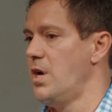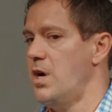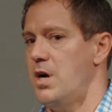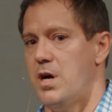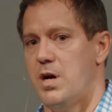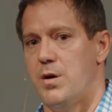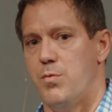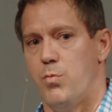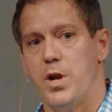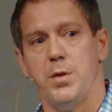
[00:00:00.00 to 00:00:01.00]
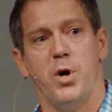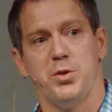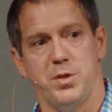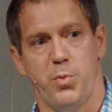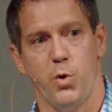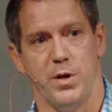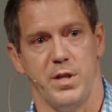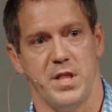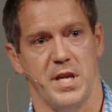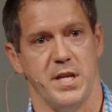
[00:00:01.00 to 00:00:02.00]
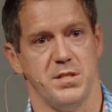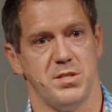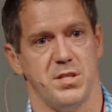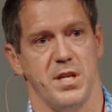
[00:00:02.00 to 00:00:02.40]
one of the most important things